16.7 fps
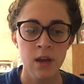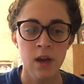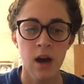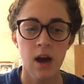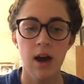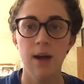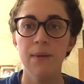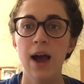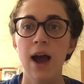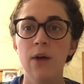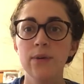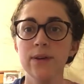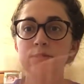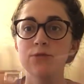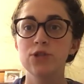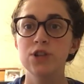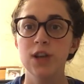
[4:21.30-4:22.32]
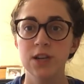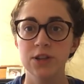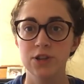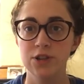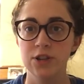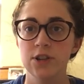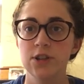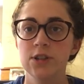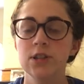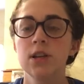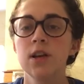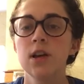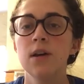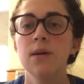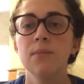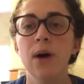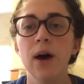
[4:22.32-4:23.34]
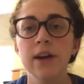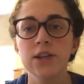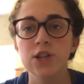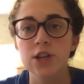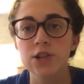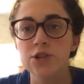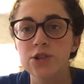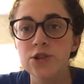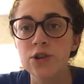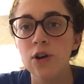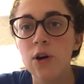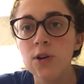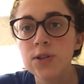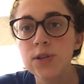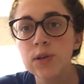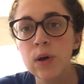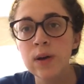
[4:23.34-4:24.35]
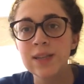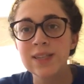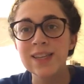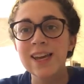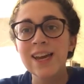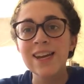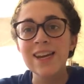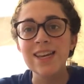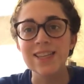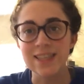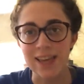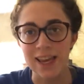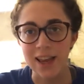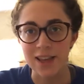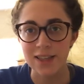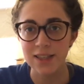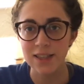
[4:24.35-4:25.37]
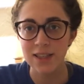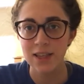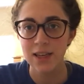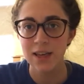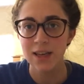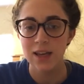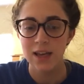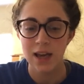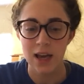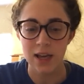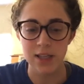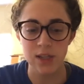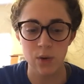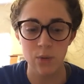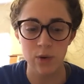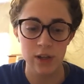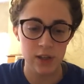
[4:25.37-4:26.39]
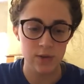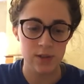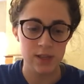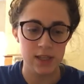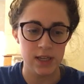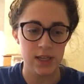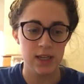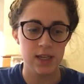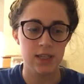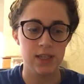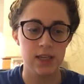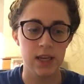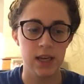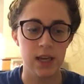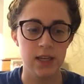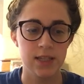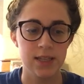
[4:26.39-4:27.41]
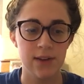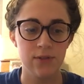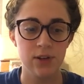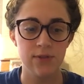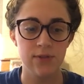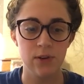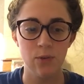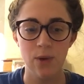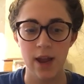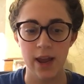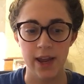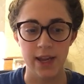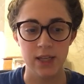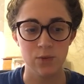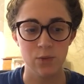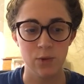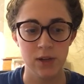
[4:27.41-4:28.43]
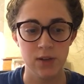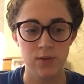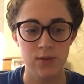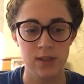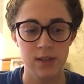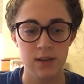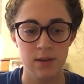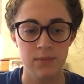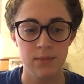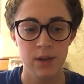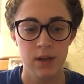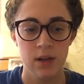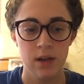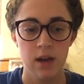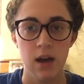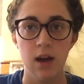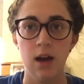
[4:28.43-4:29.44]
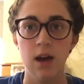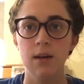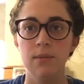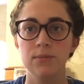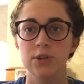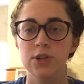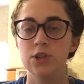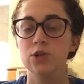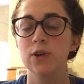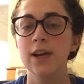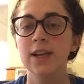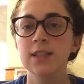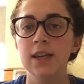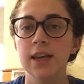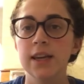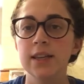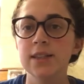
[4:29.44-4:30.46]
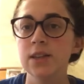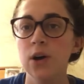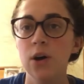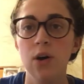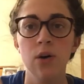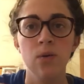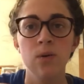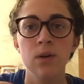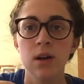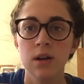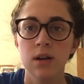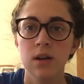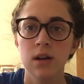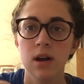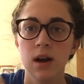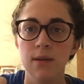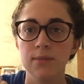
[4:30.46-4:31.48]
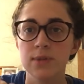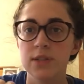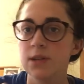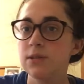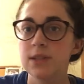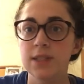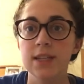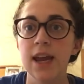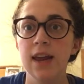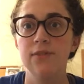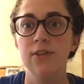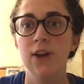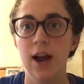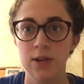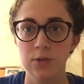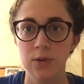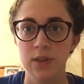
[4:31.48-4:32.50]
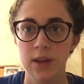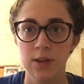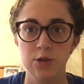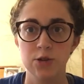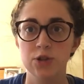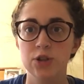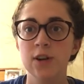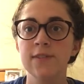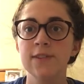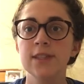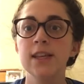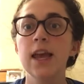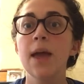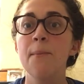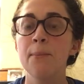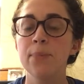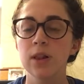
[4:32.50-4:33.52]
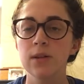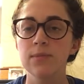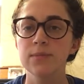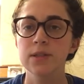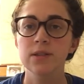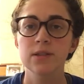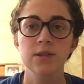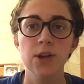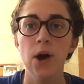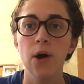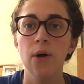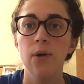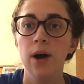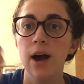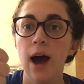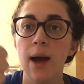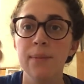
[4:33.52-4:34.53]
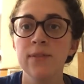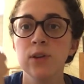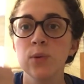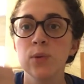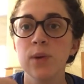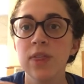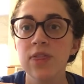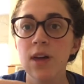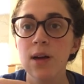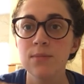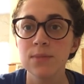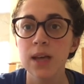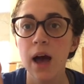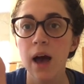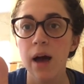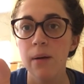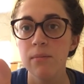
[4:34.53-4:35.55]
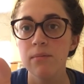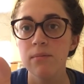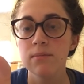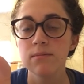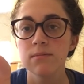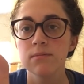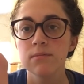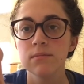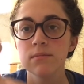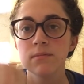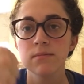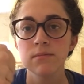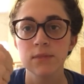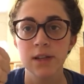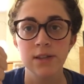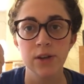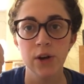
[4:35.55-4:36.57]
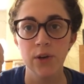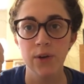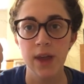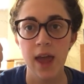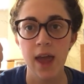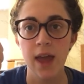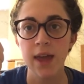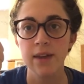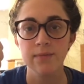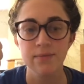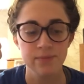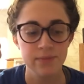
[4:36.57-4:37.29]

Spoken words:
How we use gestures. Body gestures are also known as kinesics. And so we use these in several different ways. We use them to translate, so to stand for actual things or serve as emblems. So I'm giving you a thumbs up. That's an okay.